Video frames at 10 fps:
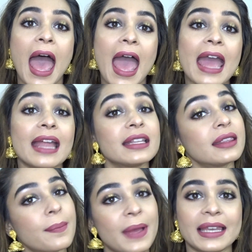and
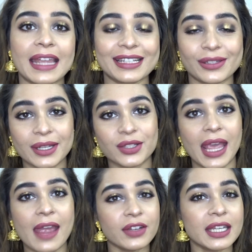the bell next to it, so
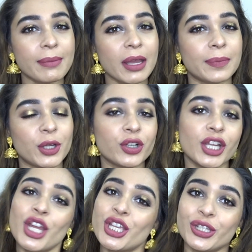every time I
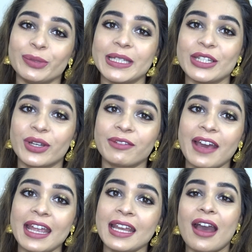upload you'll be
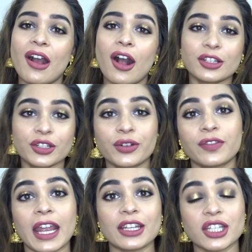notified. Also, don't
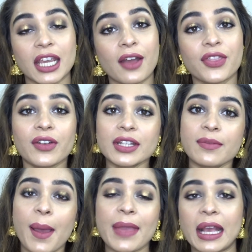forget to check out the rest
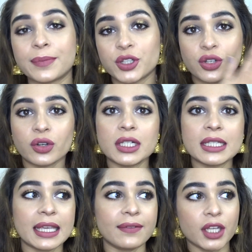of my makeup
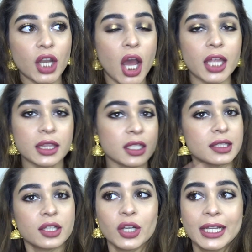tutorials given on the
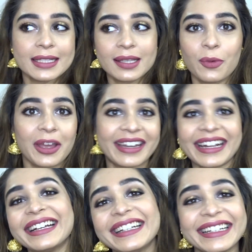screen somewhere.
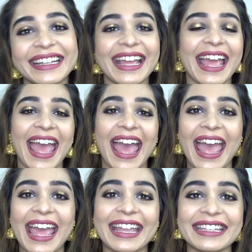
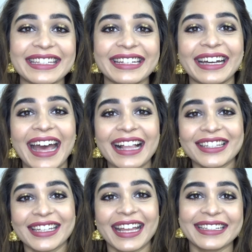And I'll
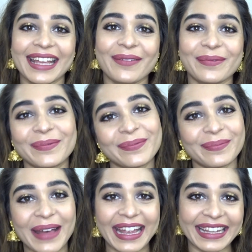see you next time.
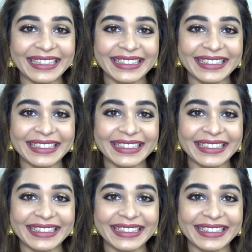Bye.